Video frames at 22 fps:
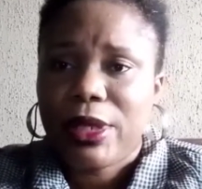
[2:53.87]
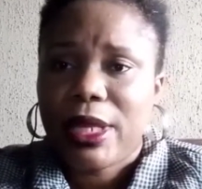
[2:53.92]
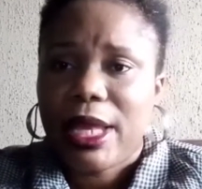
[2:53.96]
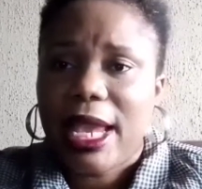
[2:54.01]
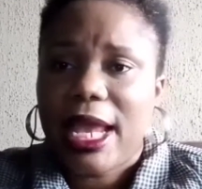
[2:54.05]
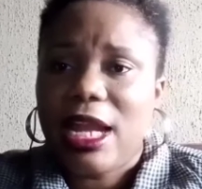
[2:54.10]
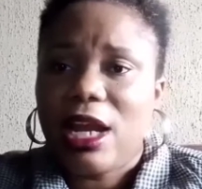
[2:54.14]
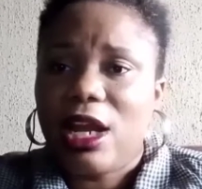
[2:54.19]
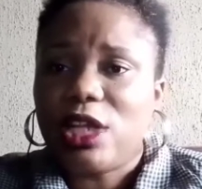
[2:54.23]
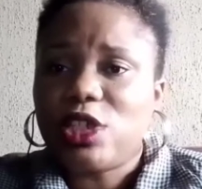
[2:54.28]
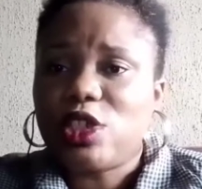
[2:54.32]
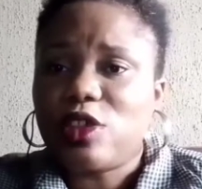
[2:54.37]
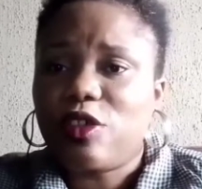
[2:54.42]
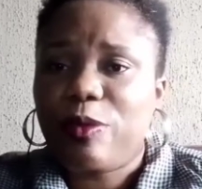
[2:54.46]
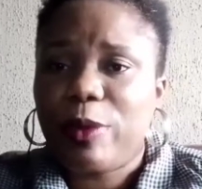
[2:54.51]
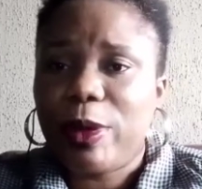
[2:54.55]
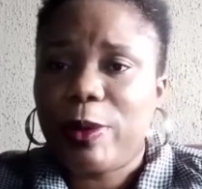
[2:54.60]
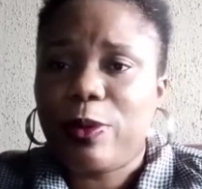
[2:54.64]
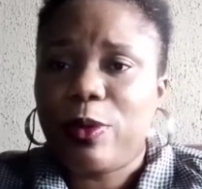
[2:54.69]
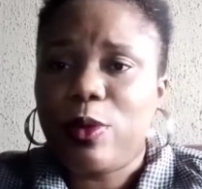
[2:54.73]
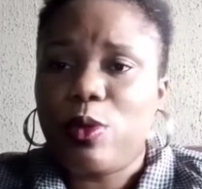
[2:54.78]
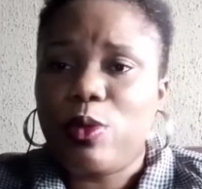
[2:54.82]
a lot of
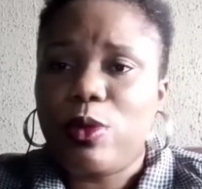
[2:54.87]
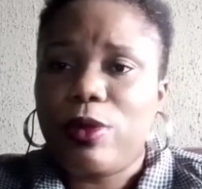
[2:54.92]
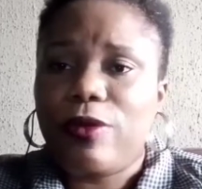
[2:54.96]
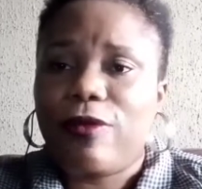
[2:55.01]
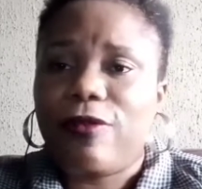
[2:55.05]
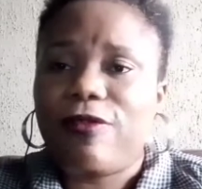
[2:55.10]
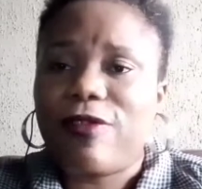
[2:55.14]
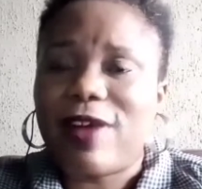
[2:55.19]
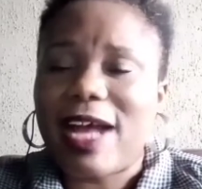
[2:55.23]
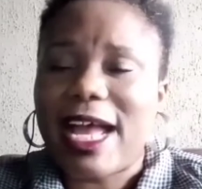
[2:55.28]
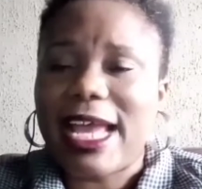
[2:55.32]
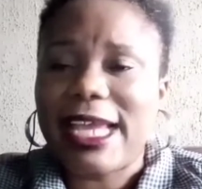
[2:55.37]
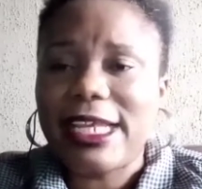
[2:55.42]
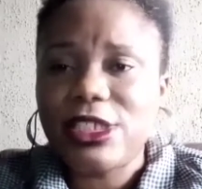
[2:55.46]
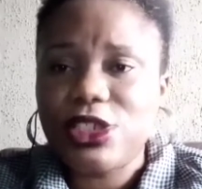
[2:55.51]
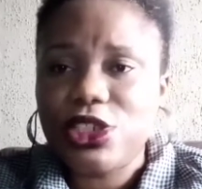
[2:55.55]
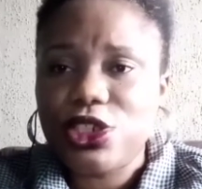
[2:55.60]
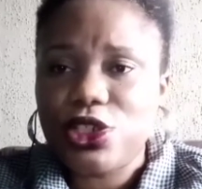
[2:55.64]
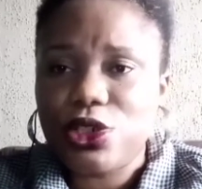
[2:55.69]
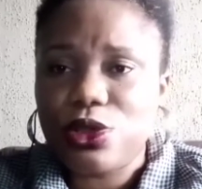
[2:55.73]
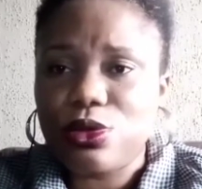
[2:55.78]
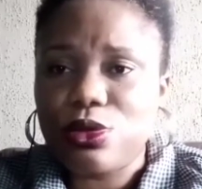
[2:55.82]
people will find
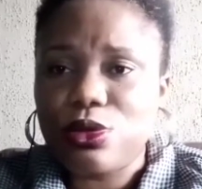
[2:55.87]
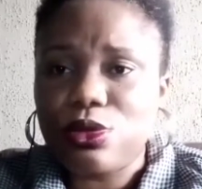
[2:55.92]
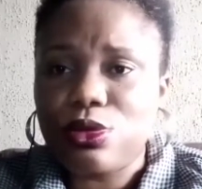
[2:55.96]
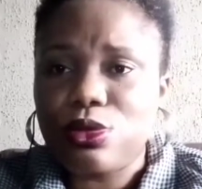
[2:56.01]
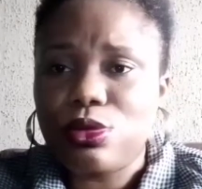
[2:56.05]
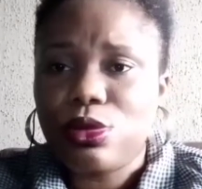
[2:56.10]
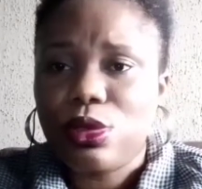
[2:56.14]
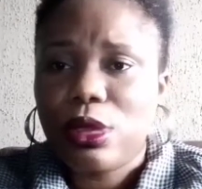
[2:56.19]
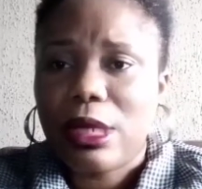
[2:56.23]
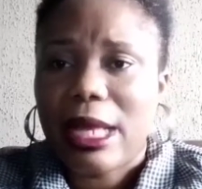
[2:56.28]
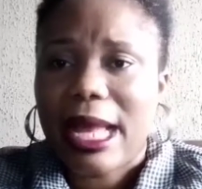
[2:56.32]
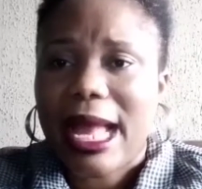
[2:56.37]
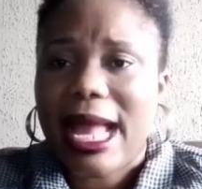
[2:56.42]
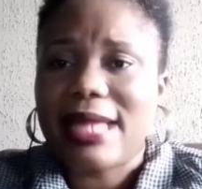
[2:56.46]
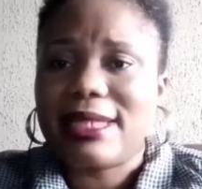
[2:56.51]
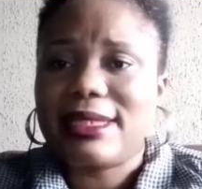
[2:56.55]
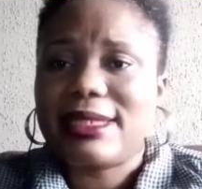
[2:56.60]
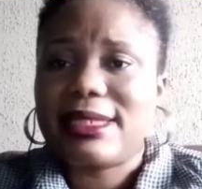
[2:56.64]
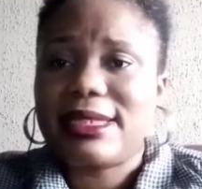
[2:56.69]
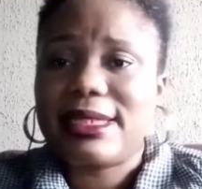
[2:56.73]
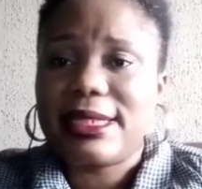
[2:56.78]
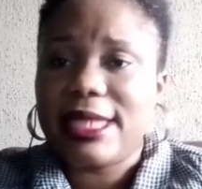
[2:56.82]
you
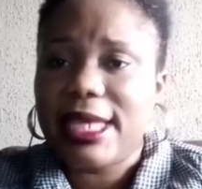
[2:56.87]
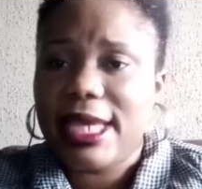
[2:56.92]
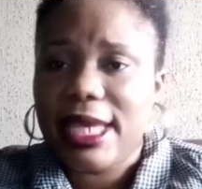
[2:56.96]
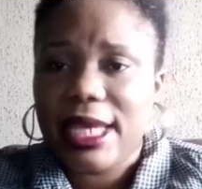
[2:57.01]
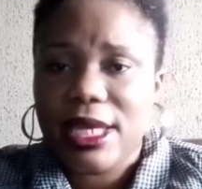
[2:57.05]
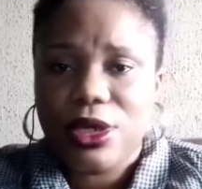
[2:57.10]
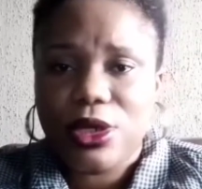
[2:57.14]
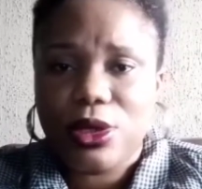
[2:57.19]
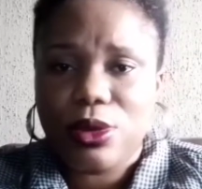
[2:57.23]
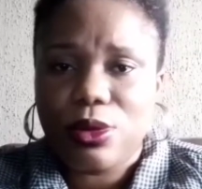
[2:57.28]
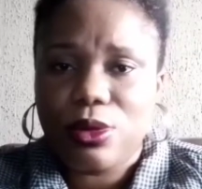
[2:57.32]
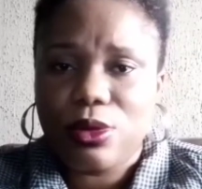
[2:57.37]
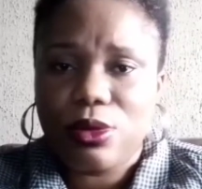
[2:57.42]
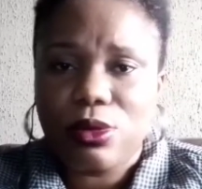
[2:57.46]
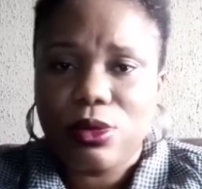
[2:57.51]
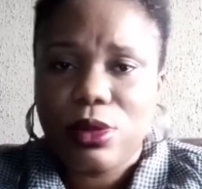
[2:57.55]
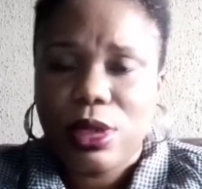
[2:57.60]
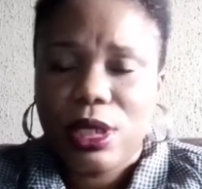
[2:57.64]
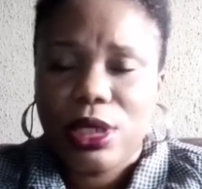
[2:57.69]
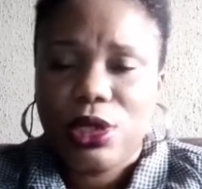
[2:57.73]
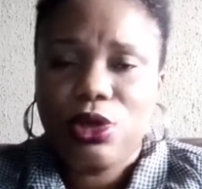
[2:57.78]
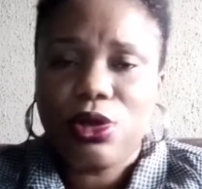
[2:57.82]
and see you,
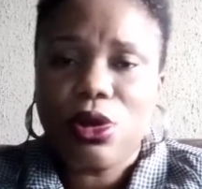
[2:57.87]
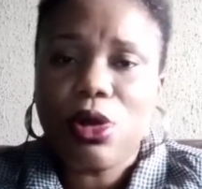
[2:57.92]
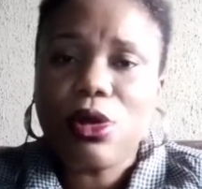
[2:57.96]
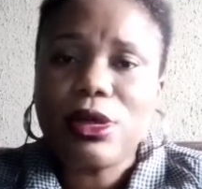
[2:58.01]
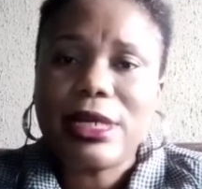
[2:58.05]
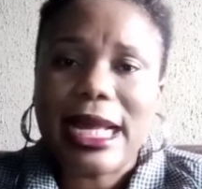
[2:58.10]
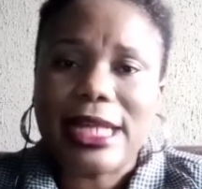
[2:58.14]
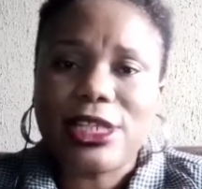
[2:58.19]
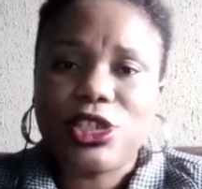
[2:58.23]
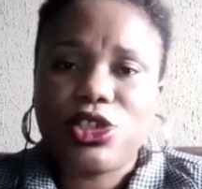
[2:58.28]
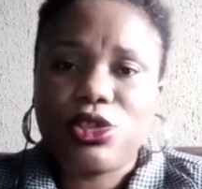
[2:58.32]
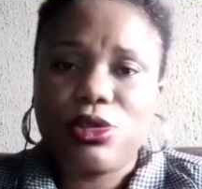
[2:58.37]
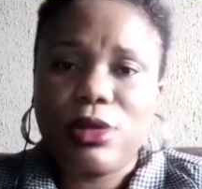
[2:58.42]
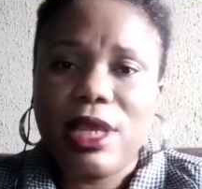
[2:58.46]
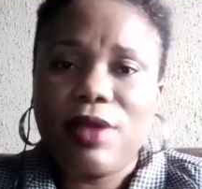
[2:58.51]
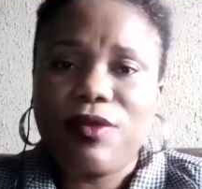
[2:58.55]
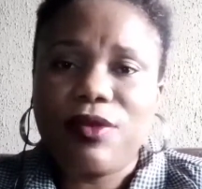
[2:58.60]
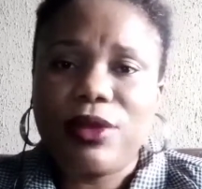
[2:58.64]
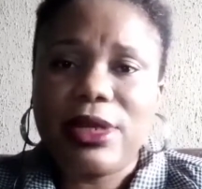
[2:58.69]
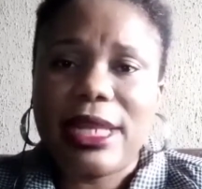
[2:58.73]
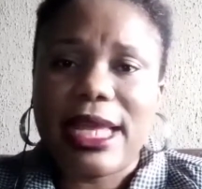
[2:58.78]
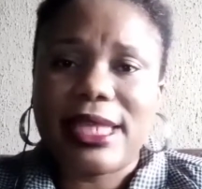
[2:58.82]
know that you
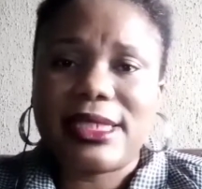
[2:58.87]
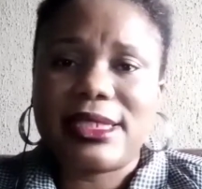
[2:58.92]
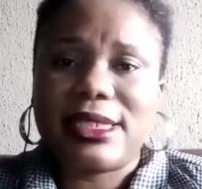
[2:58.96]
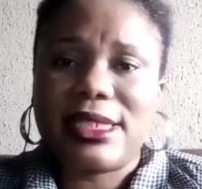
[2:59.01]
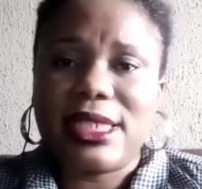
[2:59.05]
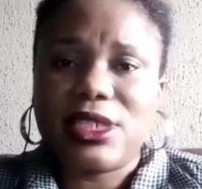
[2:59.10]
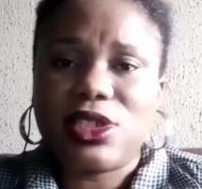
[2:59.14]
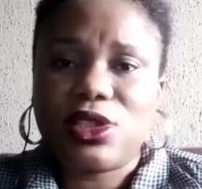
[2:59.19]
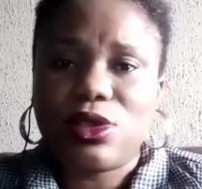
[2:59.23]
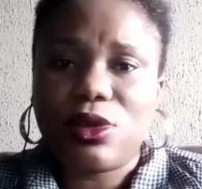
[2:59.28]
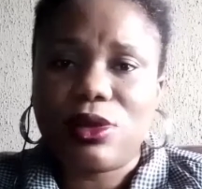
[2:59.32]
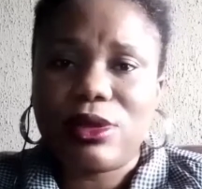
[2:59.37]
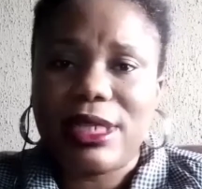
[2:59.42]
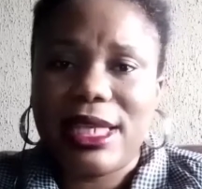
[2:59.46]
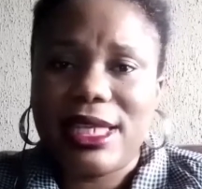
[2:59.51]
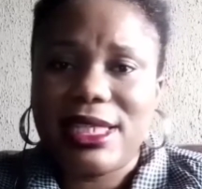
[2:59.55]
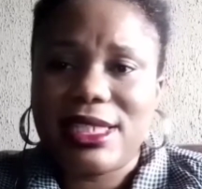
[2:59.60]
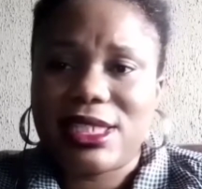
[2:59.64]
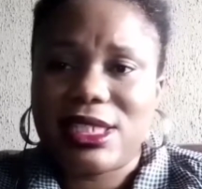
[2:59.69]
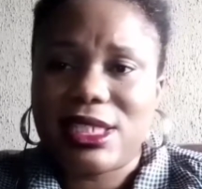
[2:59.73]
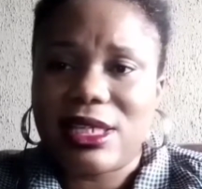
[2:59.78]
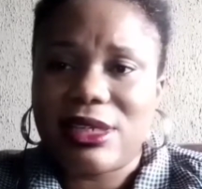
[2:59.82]
even exist on
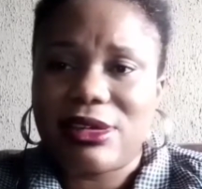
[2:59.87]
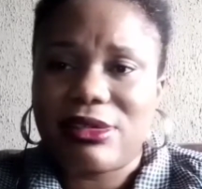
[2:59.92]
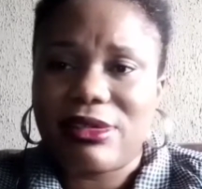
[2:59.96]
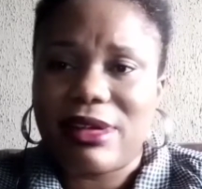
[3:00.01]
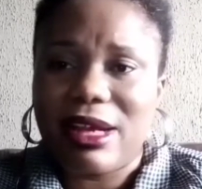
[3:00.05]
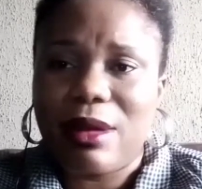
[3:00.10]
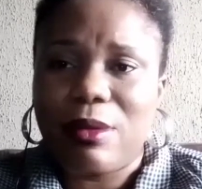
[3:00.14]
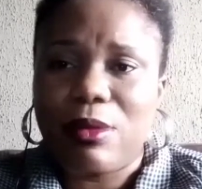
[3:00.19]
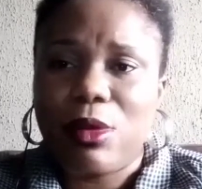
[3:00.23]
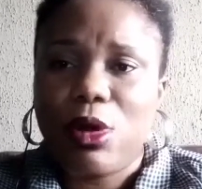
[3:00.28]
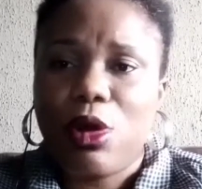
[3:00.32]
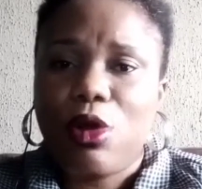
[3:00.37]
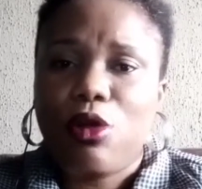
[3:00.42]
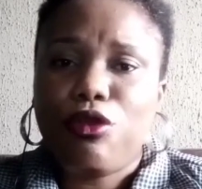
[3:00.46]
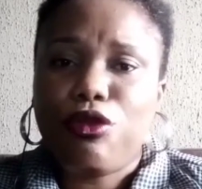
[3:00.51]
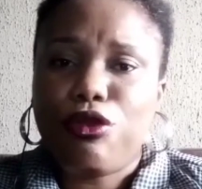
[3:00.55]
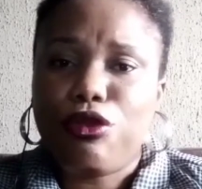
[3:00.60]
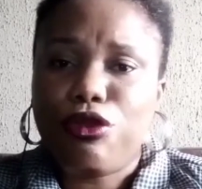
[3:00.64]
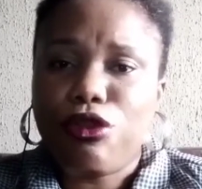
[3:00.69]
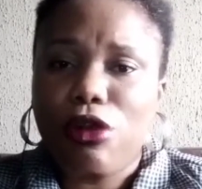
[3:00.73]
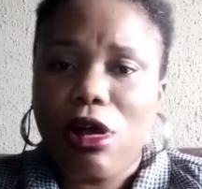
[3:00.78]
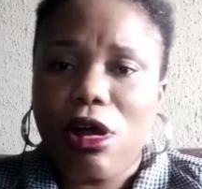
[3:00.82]
Instagram
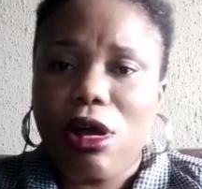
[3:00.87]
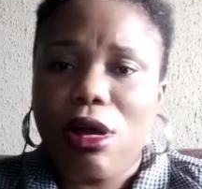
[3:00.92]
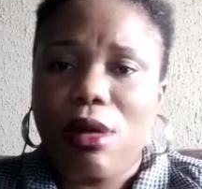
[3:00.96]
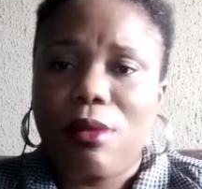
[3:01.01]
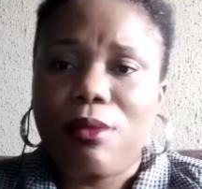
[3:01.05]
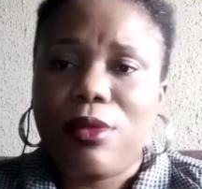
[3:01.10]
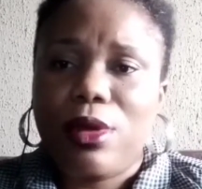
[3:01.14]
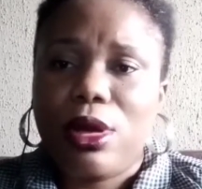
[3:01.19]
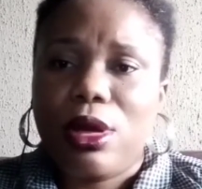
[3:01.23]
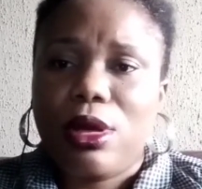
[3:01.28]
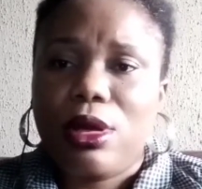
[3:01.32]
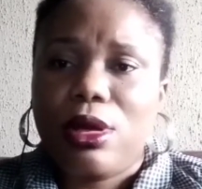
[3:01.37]
from